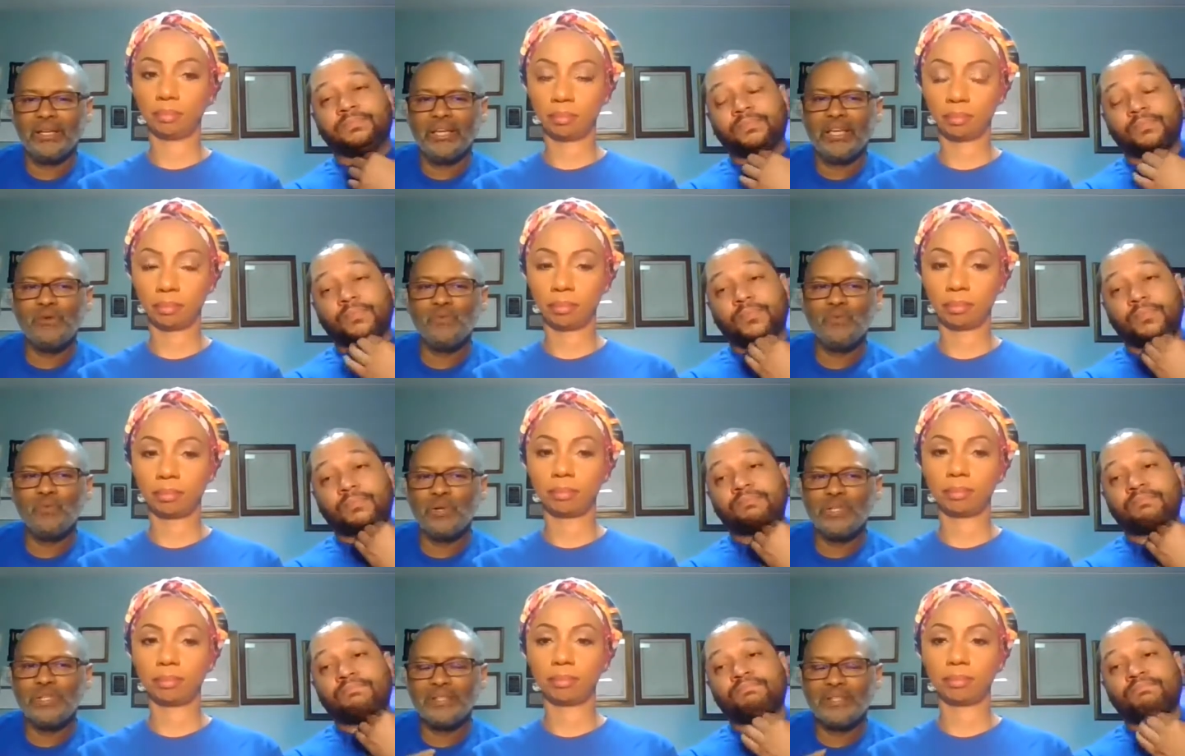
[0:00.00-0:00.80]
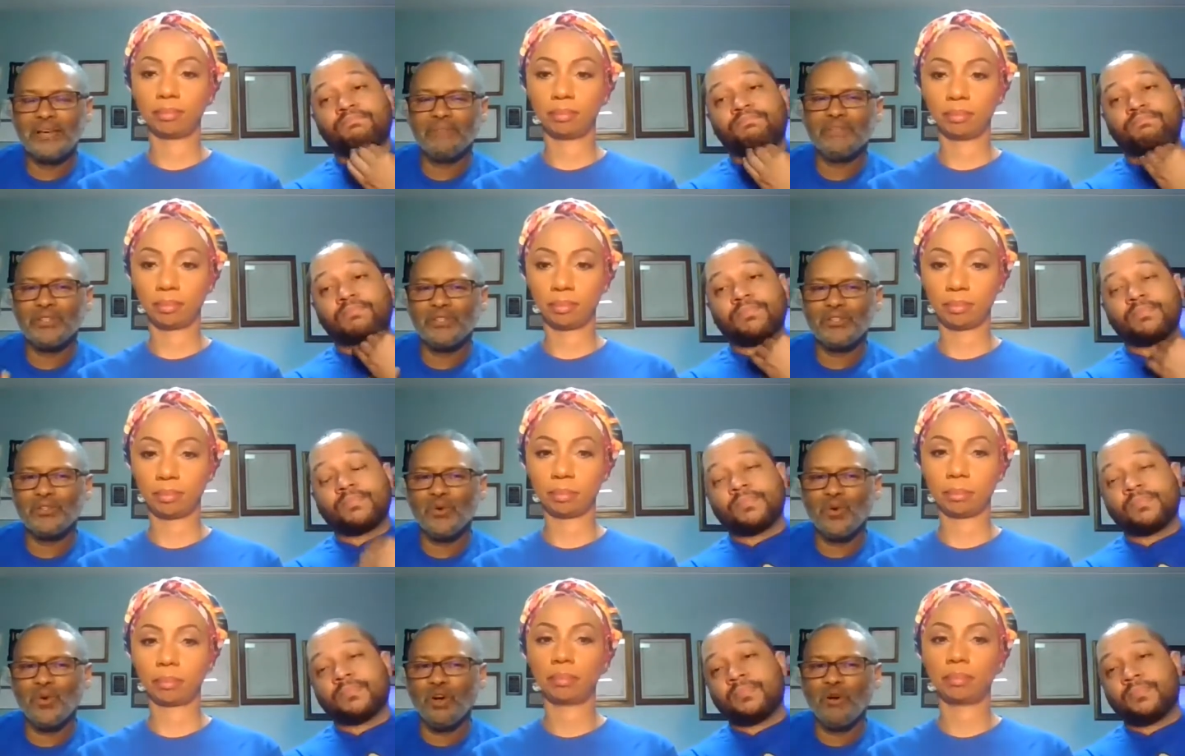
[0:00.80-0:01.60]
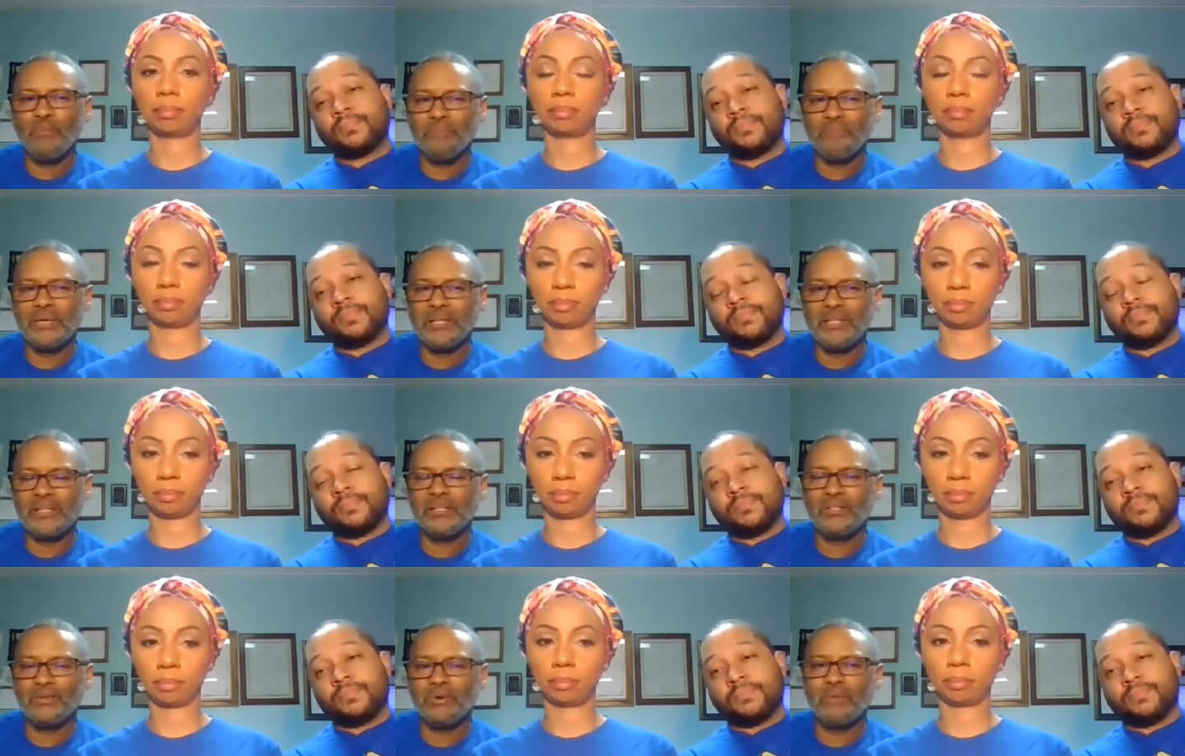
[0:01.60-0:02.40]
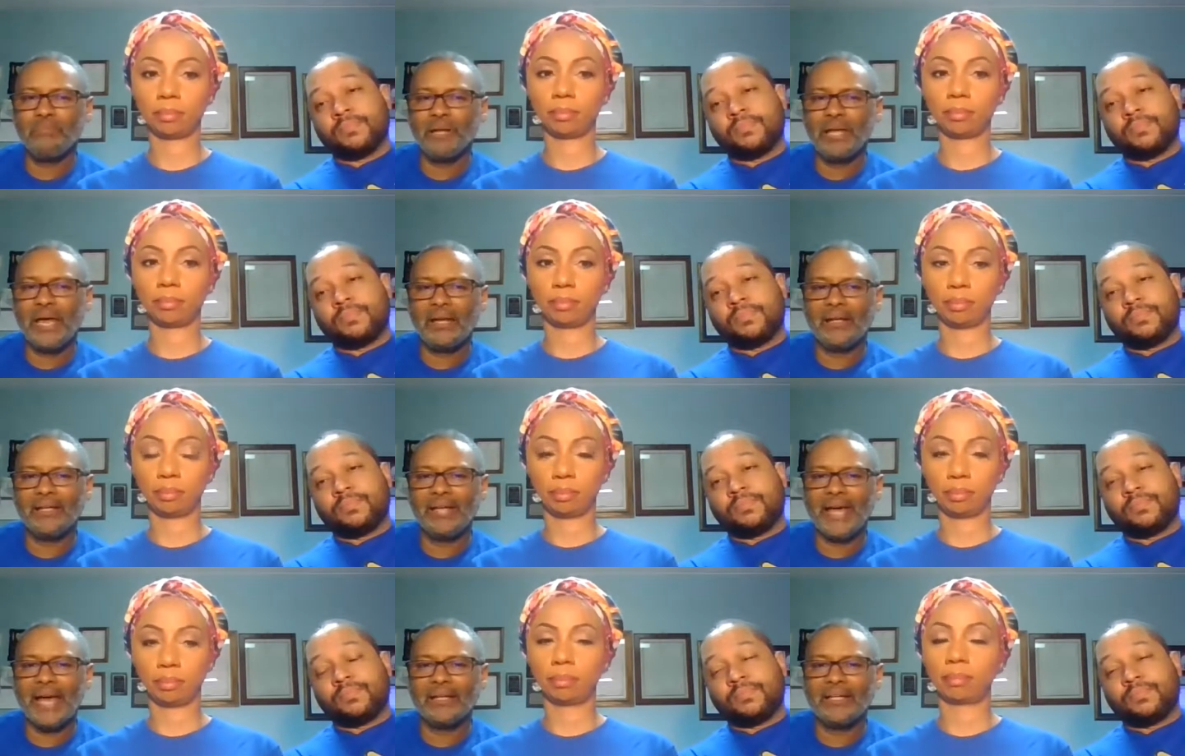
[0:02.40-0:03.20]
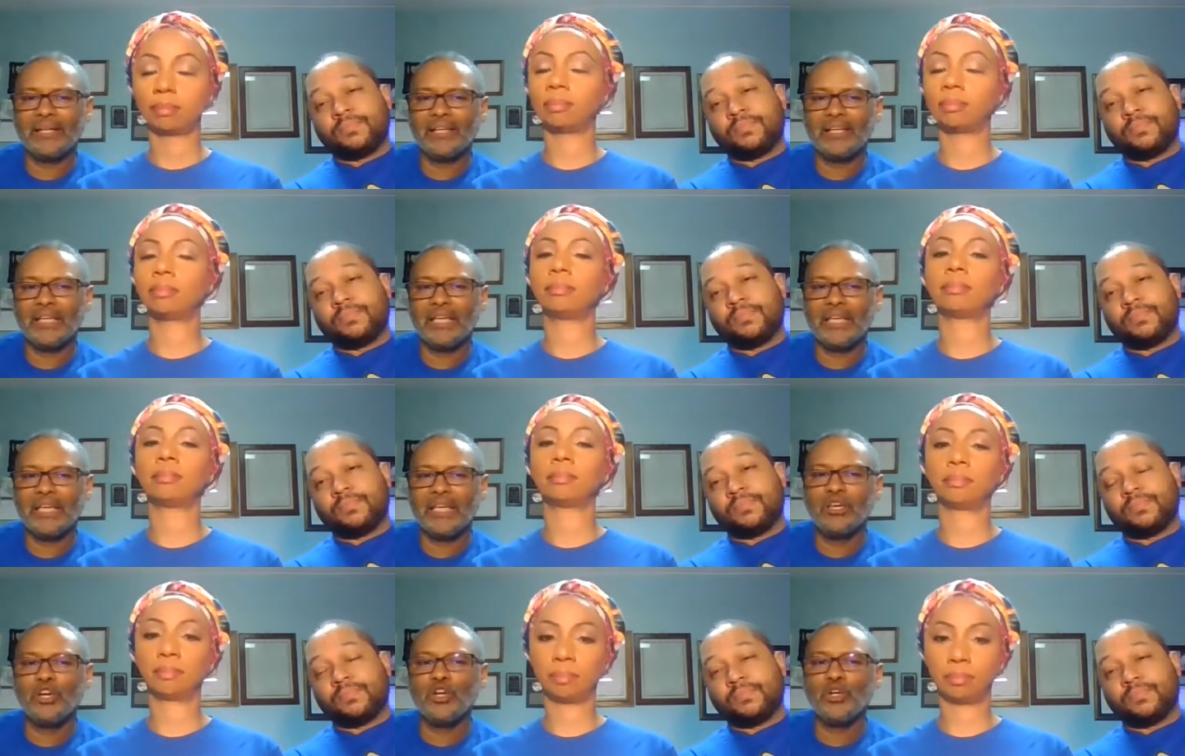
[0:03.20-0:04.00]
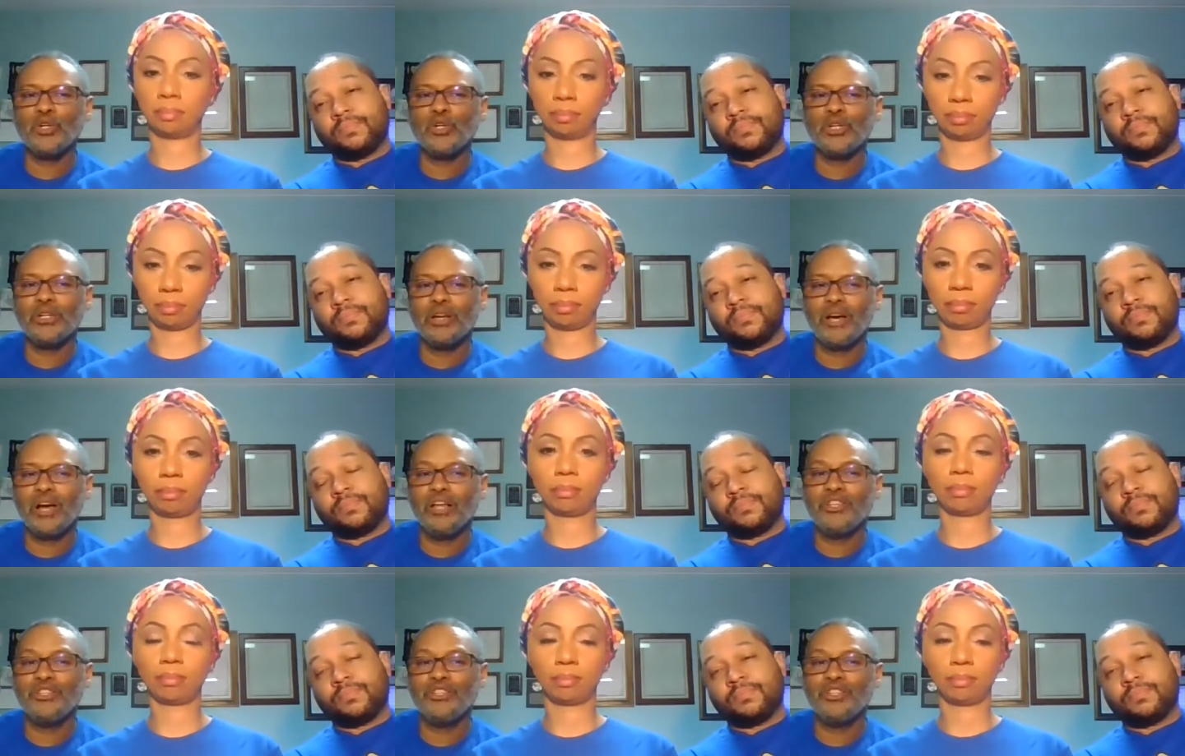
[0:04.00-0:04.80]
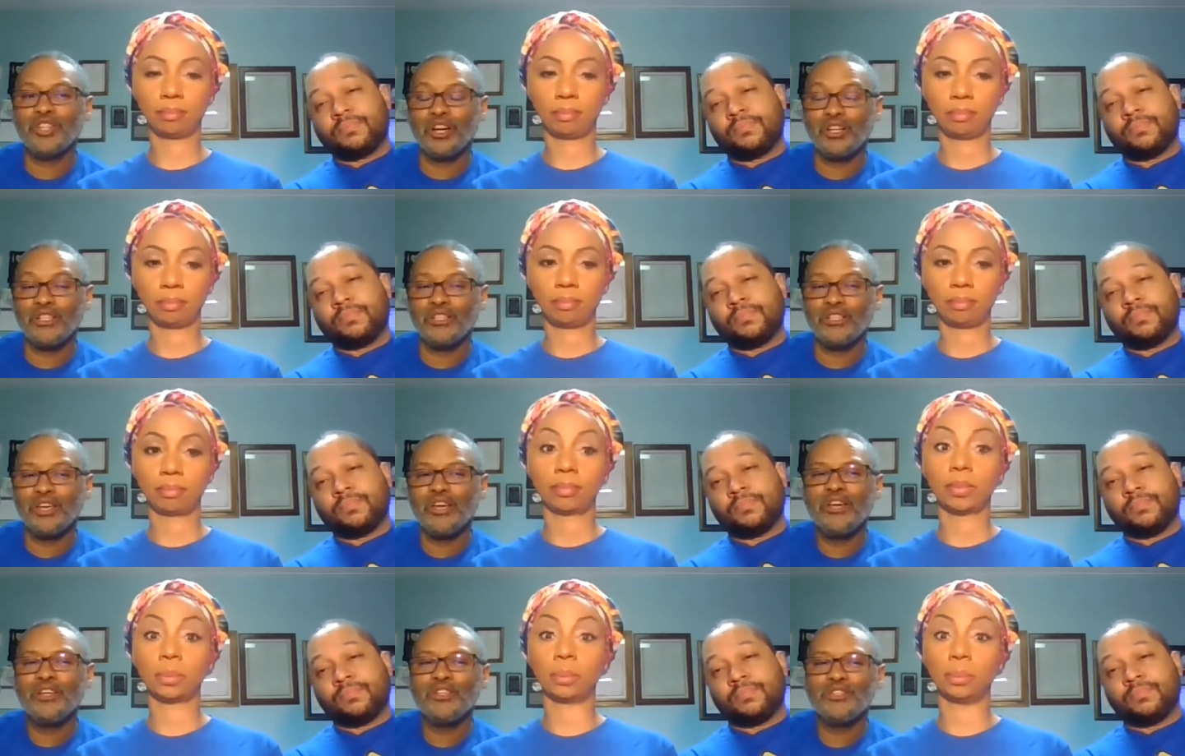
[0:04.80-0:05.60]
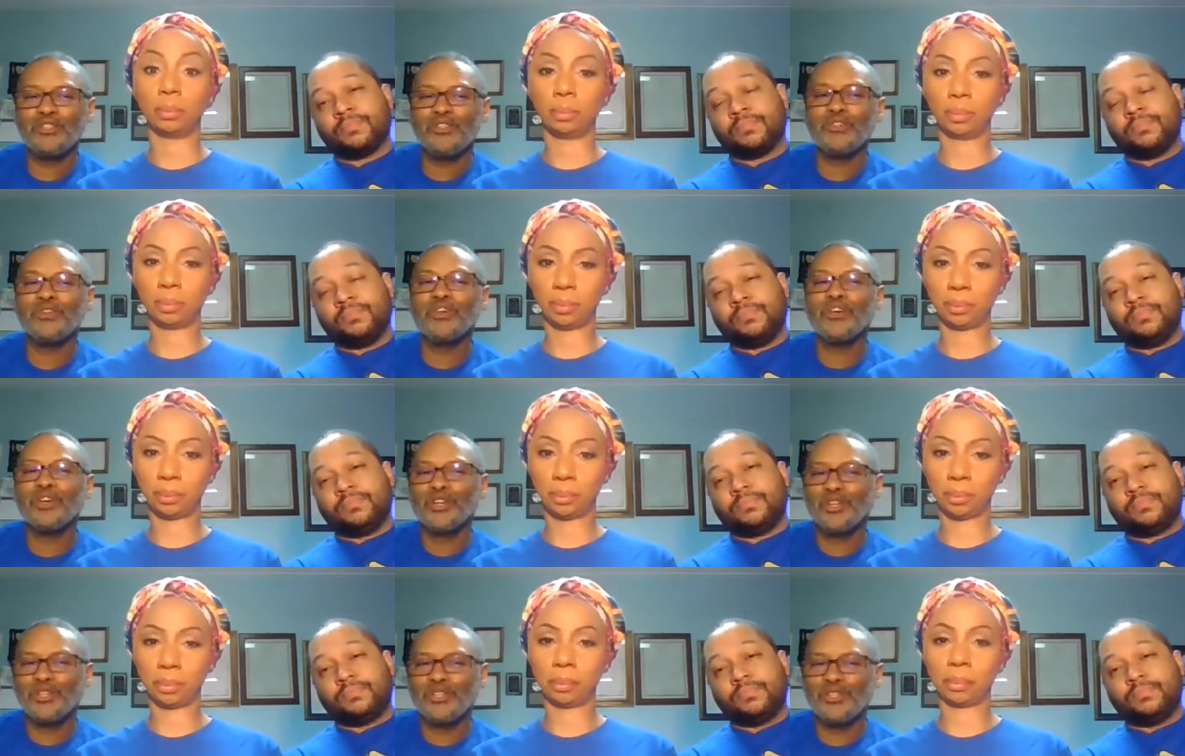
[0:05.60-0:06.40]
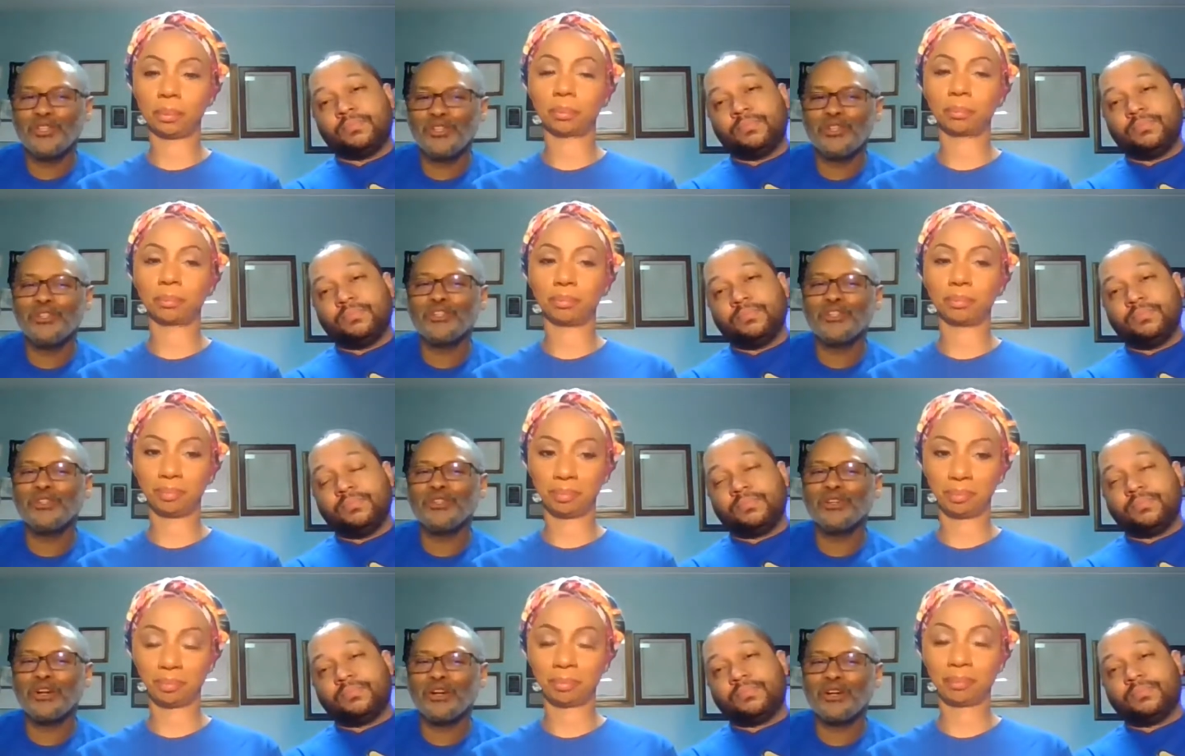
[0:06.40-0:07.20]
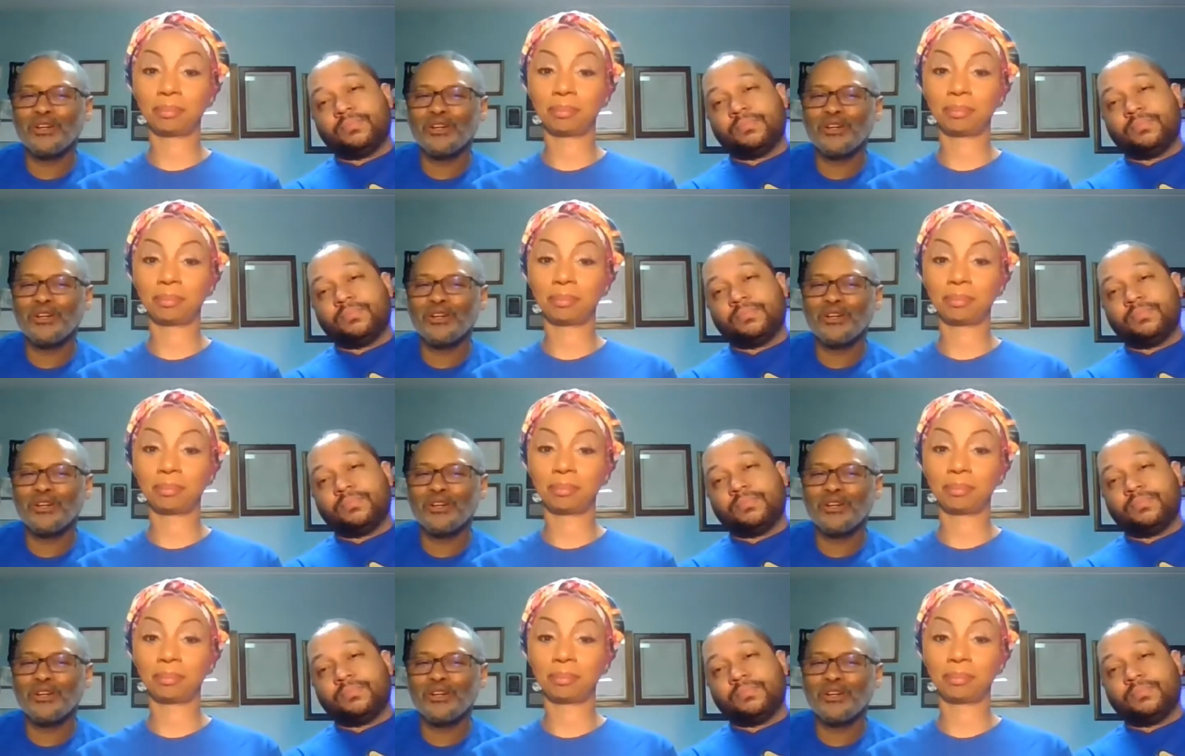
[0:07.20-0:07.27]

Speaker 1: He was never so committed to a plan that mm. he couldn't adjust to, to, to,